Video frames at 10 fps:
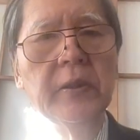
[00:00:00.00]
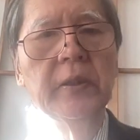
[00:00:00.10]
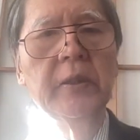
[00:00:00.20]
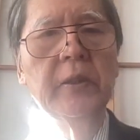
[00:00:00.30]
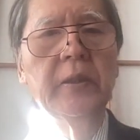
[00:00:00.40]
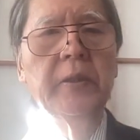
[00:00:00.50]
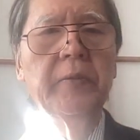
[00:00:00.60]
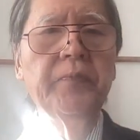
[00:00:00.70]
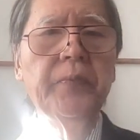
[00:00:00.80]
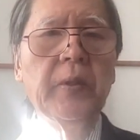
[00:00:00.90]
a
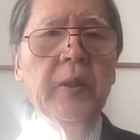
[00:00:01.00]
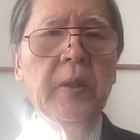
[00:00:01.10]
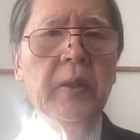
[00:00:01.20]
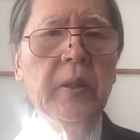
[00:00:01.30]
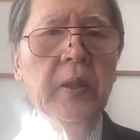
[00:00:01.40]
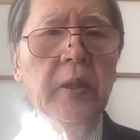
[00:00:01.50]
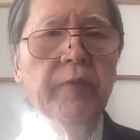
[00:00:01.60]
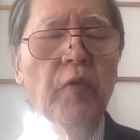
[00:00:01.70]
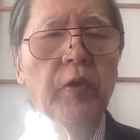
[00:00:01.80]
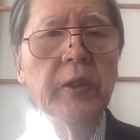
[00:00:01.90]

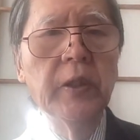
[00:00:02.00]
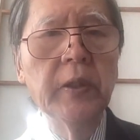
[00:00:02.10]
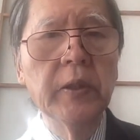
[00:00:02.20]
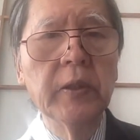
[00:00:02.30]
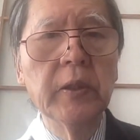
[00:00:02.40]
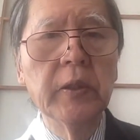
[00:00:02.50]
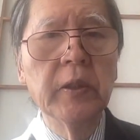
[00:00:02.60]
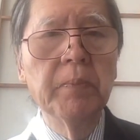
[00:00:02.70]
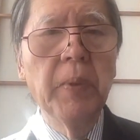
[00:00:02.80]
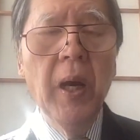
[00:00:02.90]
foreigner in
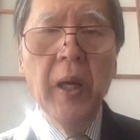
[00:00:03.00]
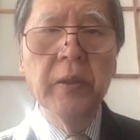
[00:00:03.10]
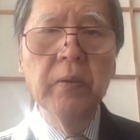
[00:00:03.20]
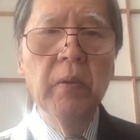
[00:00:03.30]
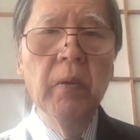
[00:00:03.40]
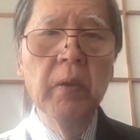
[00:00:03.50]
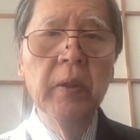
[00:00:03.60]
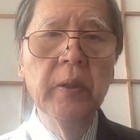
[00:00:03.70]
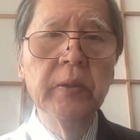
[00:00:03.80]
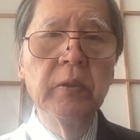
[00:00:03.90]
the park
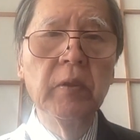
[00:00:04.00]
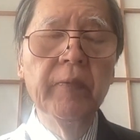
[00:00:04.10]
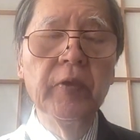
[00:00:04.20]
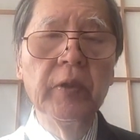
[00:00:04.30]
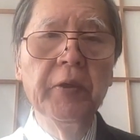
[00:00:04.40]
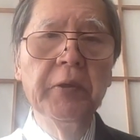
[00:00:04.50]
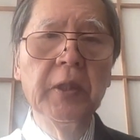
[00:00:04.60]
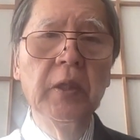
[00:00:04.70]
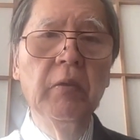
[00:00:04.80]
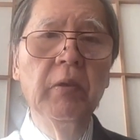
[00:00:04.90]
or in the traveling
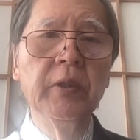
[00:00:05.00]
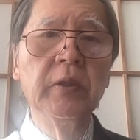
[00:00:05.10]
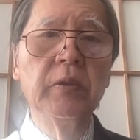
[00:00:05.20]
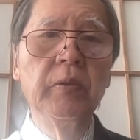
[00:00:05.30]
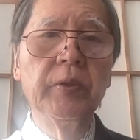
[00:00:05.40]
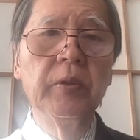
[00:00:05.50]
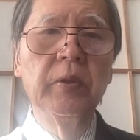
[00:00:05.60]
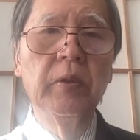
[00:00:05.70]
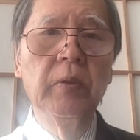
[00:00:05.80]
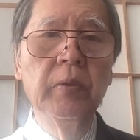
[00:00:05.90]
area or in the
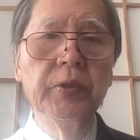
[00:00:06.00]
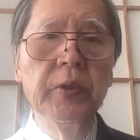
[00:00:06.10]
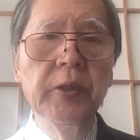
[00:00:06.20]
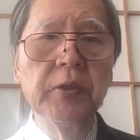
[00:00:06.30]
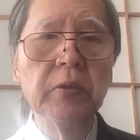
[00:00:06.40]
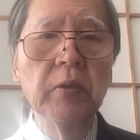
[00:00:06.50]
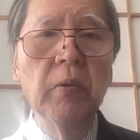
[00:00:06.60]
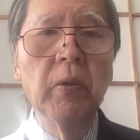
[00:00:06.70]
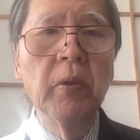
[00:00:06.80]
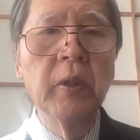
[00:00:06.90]
Tokyo station
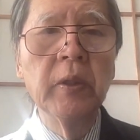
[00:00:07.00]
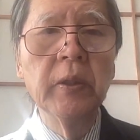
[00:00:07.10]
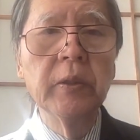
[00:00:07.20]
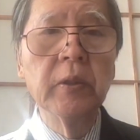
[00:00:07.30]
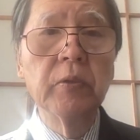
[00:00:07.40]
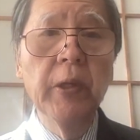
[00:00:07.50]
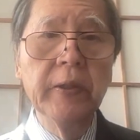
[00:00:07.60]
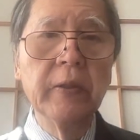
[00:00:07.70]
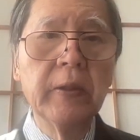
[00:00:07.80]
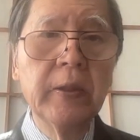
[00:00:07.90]
or in the train,